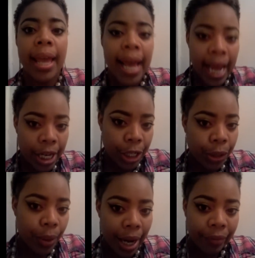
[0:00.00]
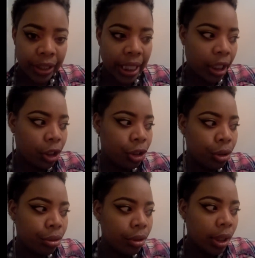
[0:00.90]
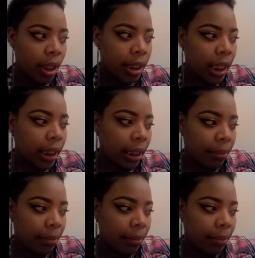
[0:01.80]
And you don't have to like do nothing